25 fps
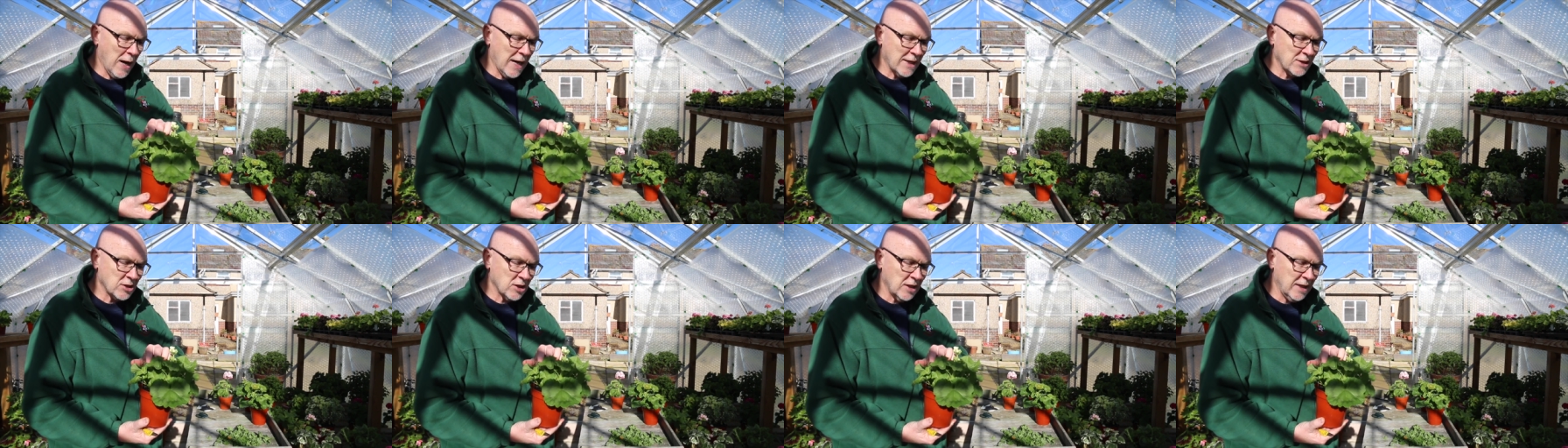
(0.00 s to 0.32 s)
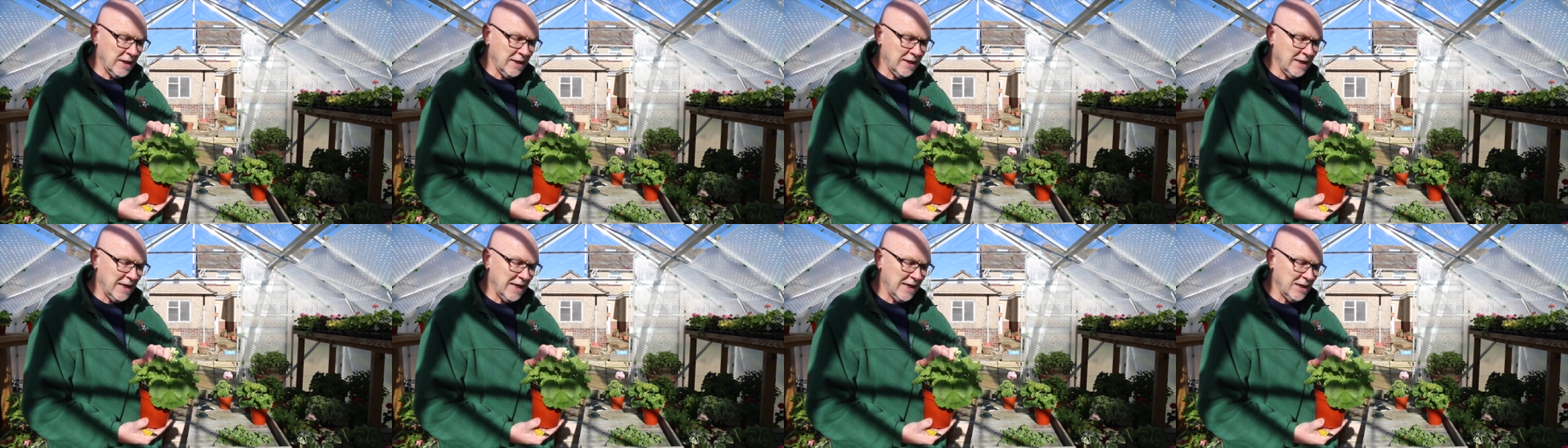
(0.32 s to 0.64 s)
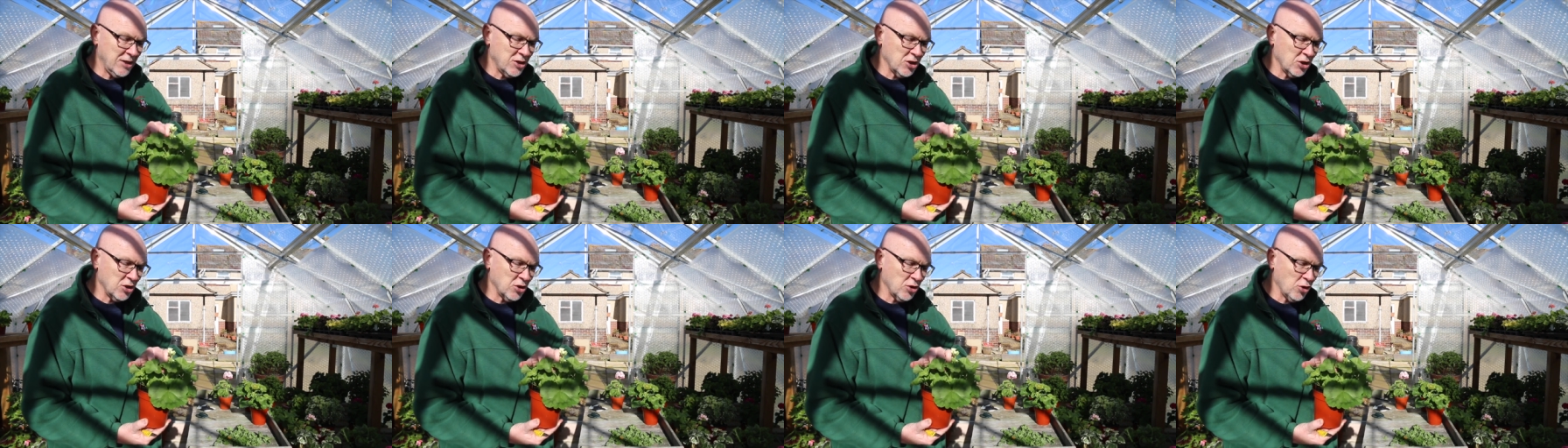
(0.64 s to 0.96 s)
actually
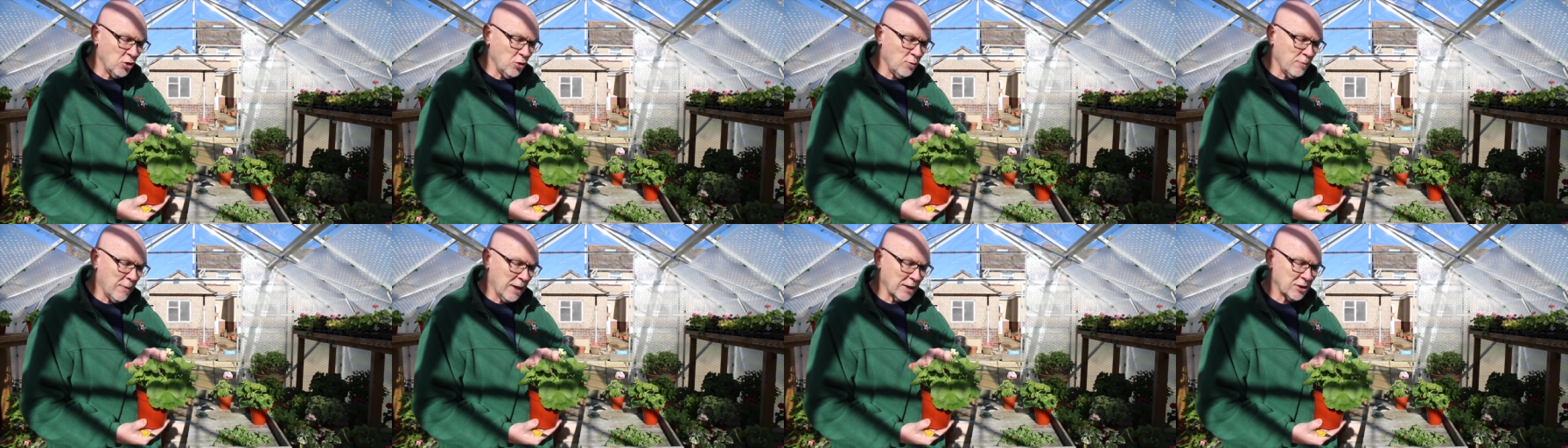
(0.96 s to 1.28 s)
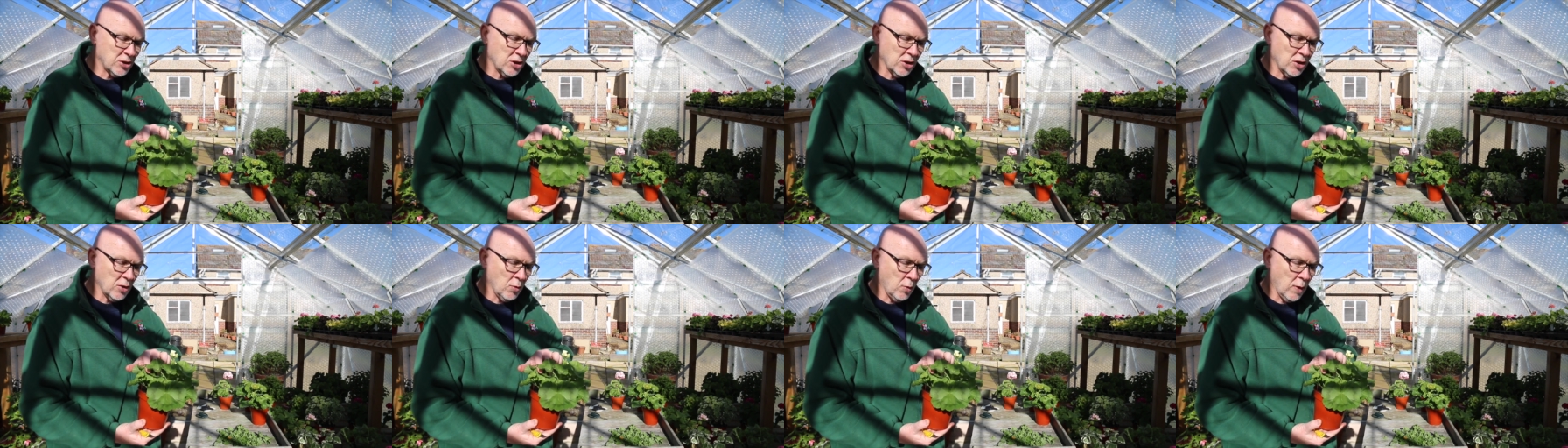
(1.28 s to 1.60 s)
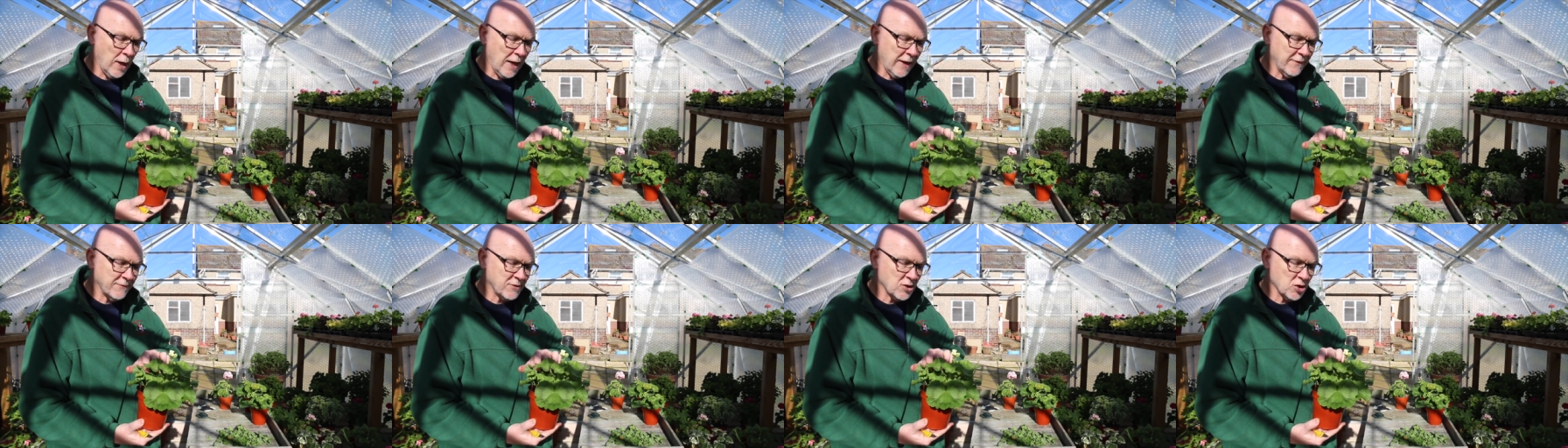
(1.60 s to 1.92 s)
need to do much in the
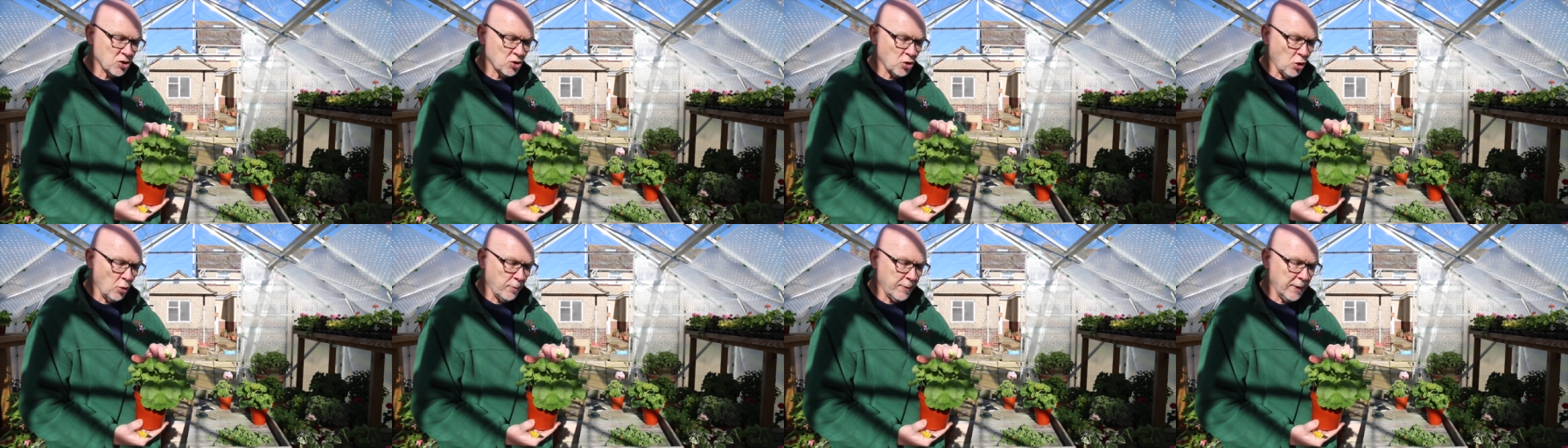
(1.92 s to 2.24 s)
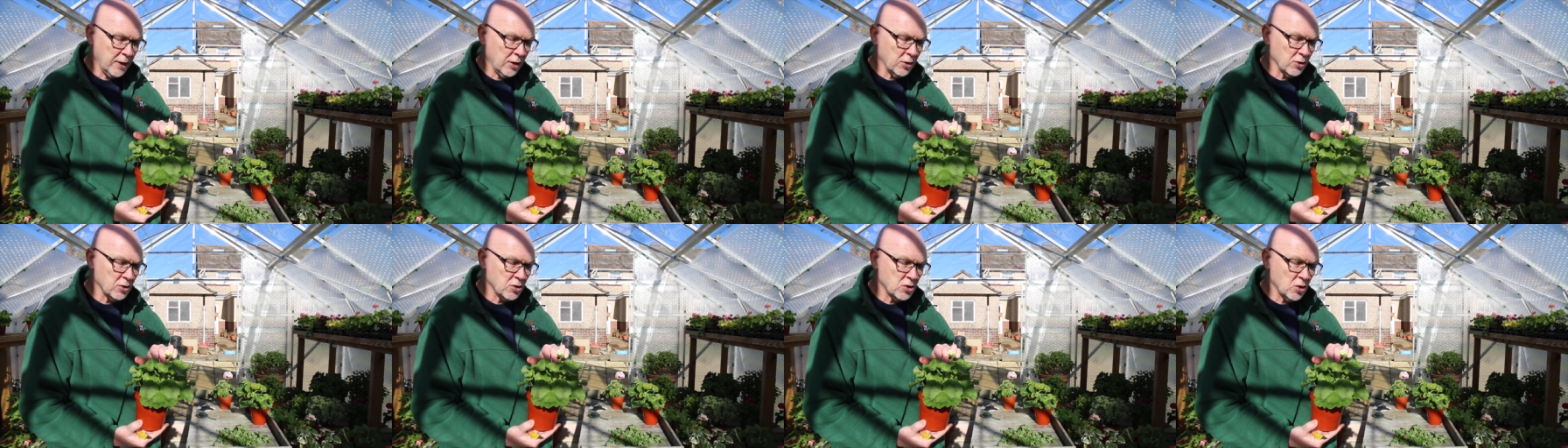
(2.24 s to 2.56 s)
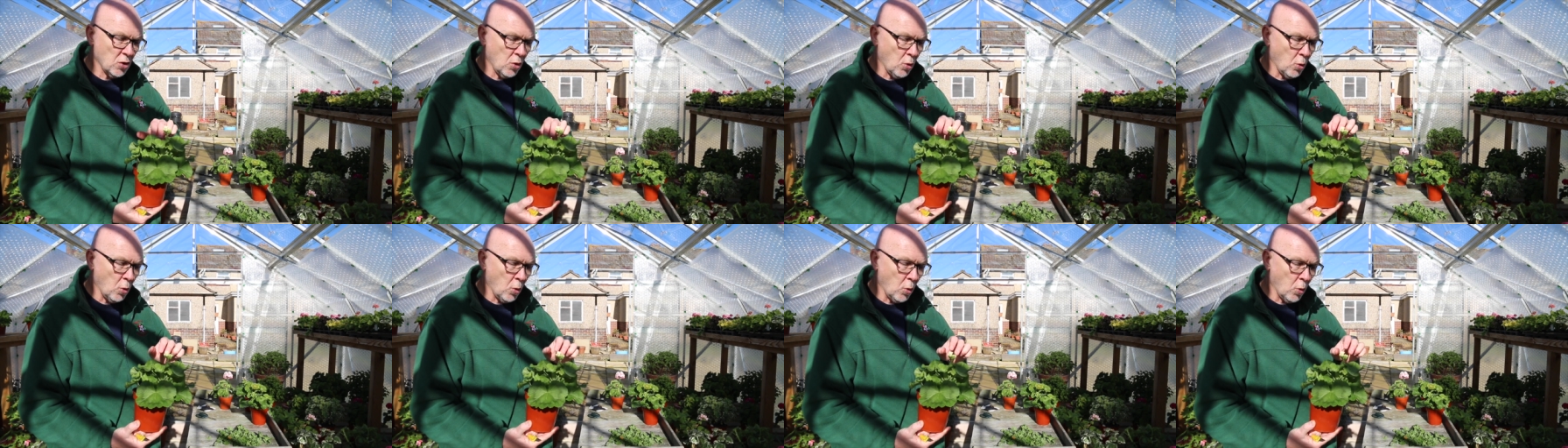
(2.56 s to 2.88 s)
way of stopping
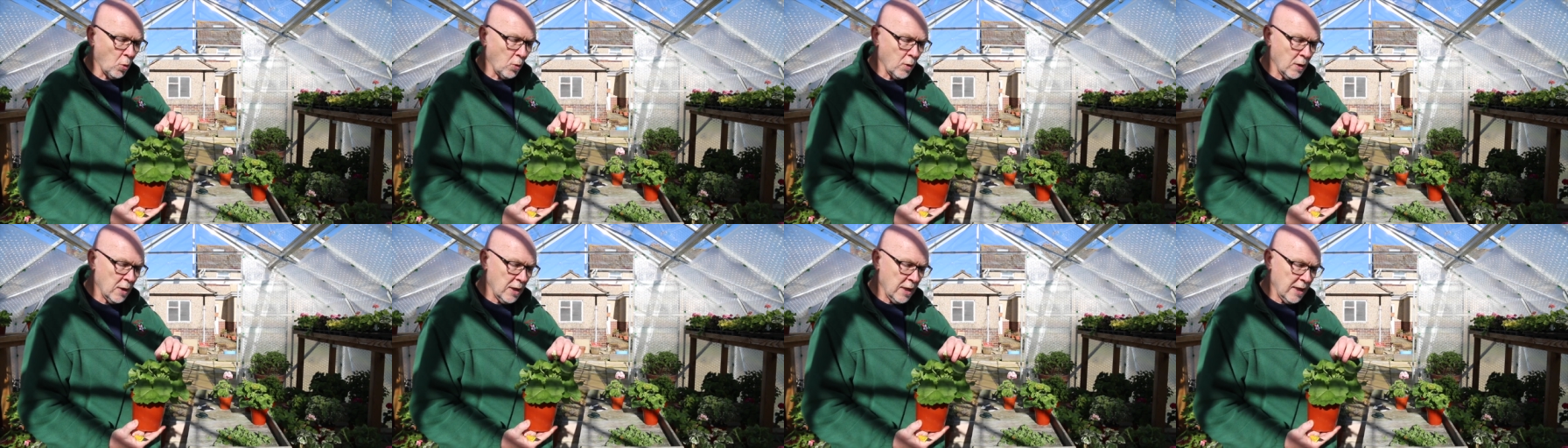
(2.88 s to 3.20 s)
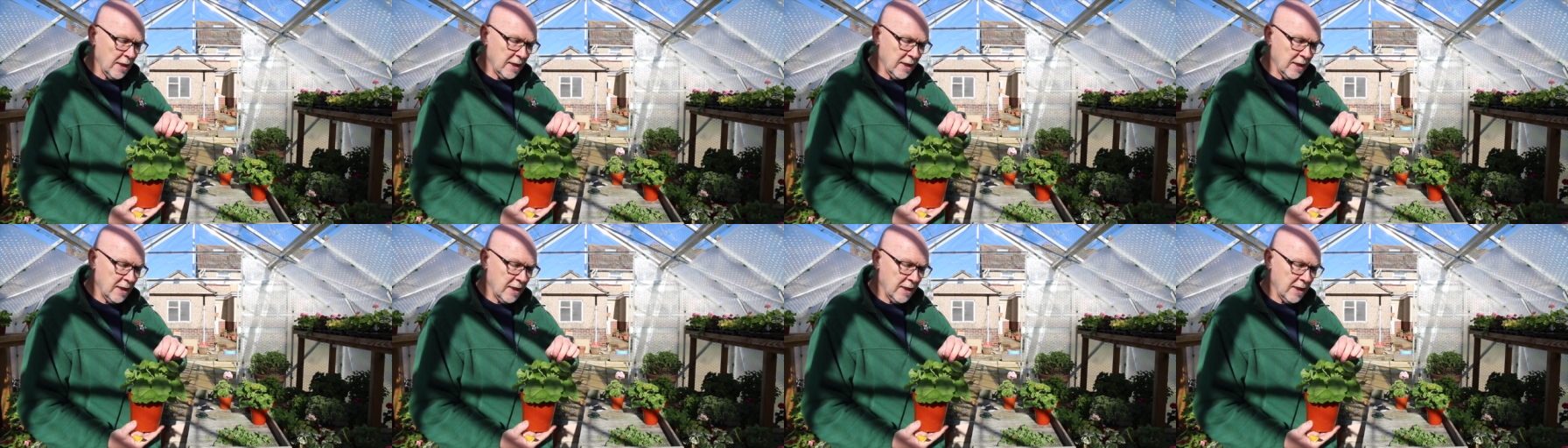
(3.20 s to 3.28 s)
at all.